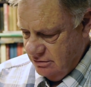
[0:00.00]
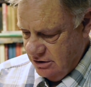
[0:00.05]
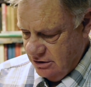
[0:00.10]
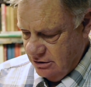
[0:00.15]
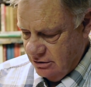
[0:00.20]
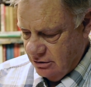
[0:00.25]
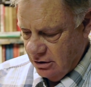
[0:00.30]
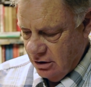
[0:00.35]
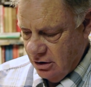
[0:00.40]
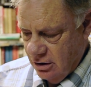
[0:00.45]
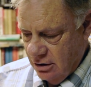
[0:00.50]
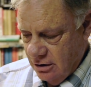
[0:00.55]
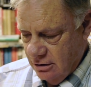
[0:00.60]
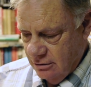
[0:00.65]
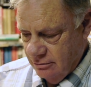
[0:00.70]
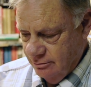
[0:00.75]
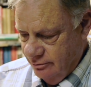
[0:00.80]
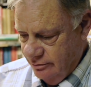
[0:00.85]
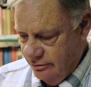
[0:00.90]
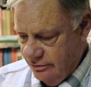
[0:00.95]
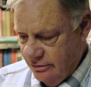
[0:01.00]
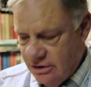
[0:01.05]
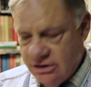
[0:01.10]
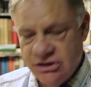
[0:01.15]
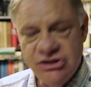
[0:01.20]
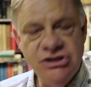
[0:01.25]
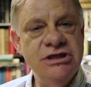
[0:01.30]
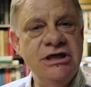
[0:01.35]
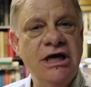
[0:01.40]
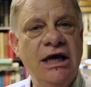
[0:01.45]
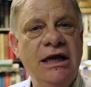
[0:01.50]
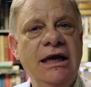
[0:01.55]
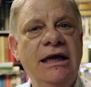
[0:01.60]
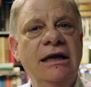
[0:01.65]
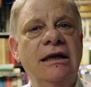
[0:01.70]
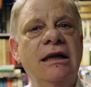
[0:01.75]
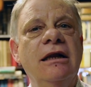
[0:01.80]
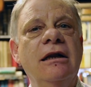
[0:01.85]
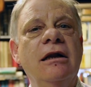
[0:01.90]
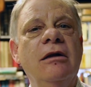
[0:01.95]
They're all skinny
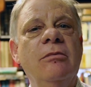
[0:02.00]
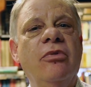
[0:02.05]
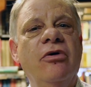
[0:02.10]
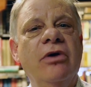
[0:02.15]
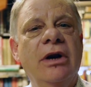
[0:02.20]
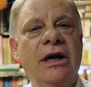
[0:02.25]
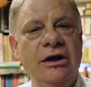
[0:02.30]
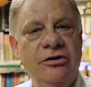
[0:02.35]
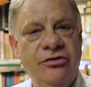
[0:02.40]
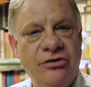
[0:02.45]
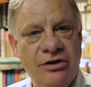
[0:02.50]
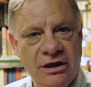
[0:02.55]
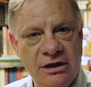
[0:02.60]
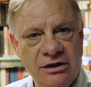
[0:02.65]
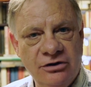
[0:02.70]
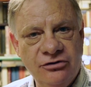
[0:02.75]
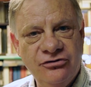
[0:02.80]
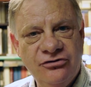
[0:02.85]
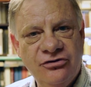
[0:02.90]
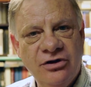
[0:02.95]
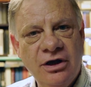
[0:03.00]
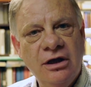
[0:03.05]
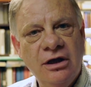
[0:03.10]
little printed things